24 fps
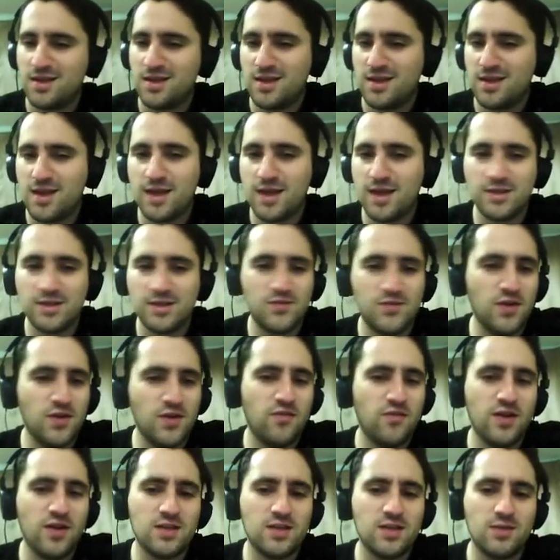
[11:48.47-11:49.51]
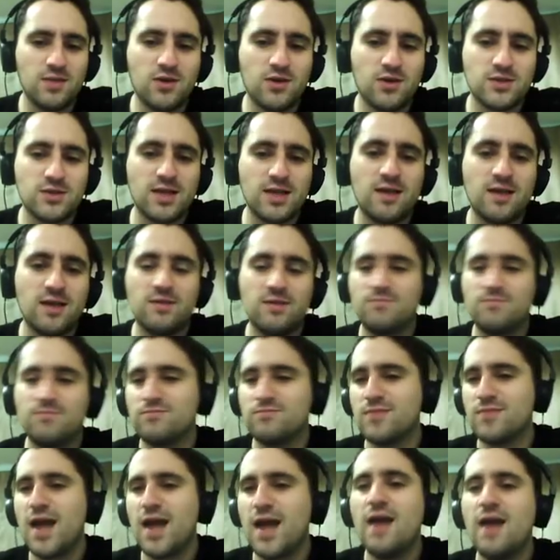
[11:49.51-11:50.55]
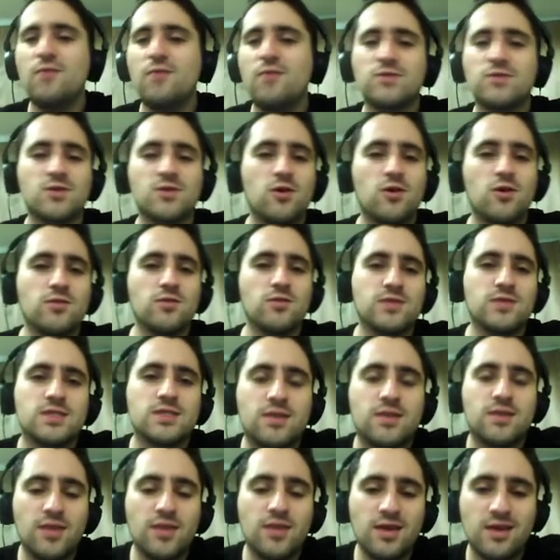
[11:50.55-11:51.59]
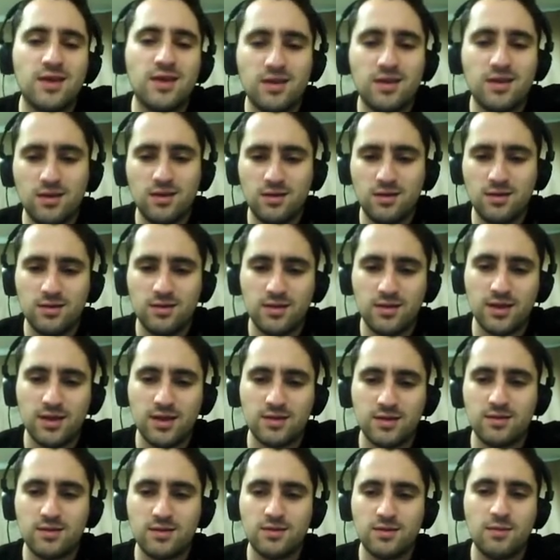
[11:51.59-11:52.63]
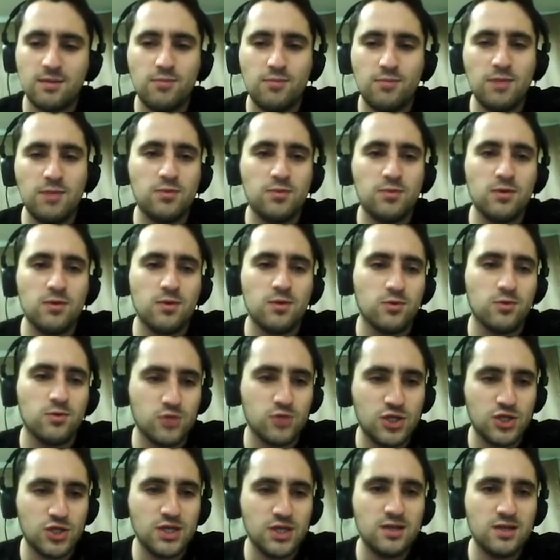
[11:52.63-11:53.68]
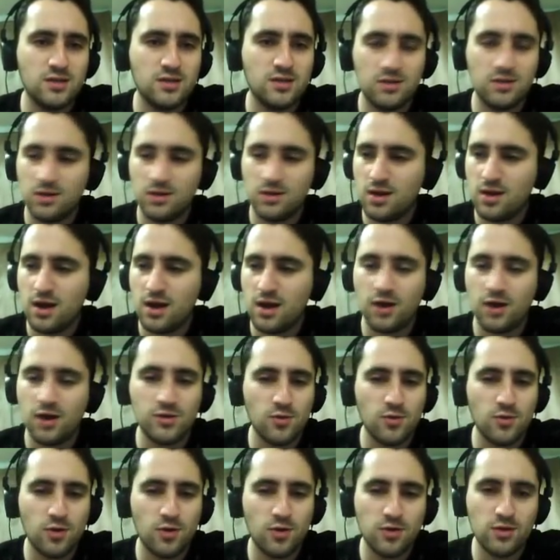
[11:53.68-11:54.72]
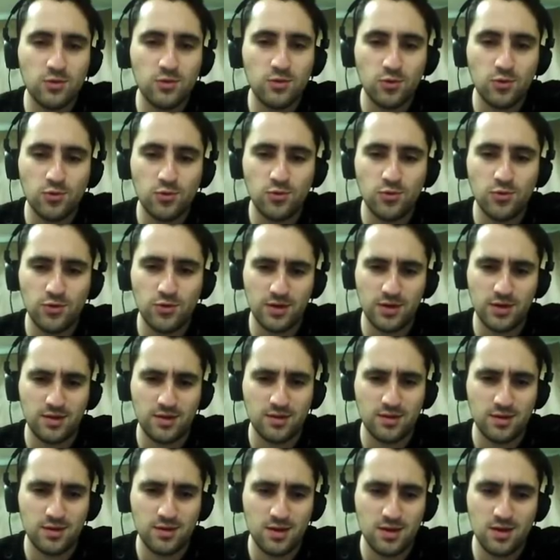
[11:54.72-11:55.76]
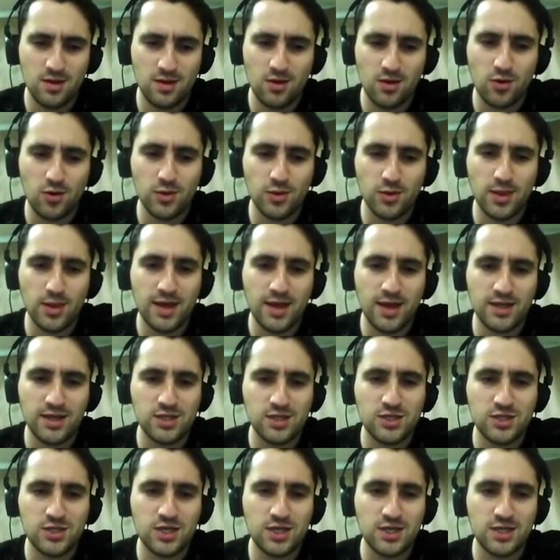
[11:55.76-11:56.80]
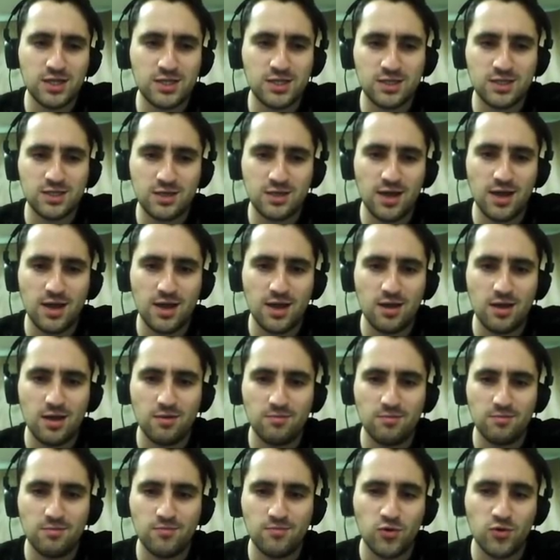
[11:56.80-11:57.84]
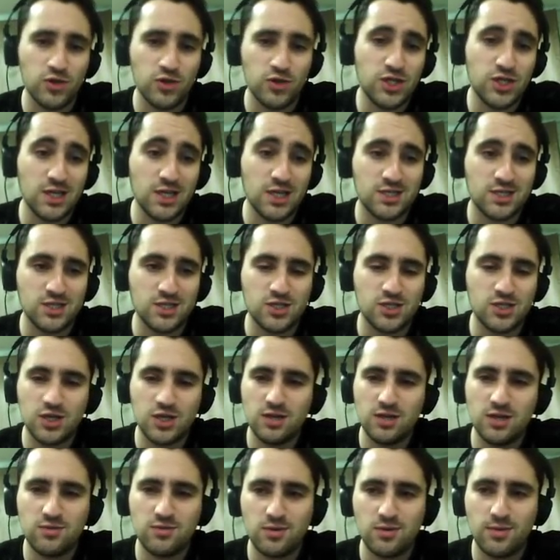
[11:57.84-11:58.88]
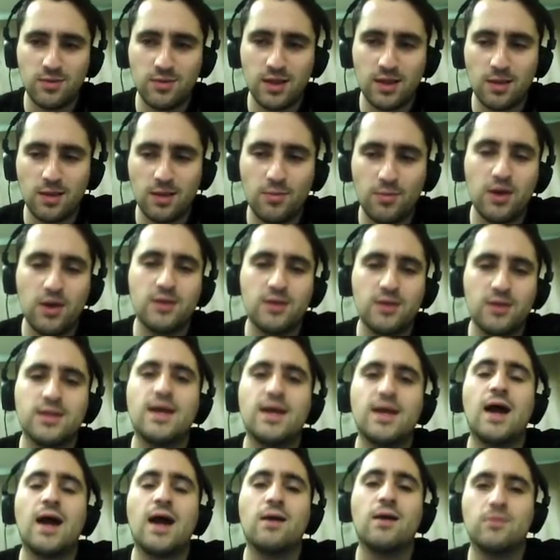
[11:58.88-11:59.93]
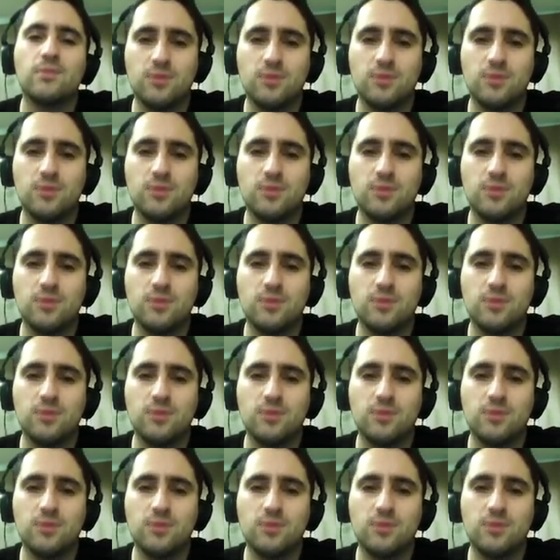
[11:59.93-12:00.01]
And it's very funny because I was always thinking that the people who cheat are the one who ruin online chess, or chess in general, but apparently I'm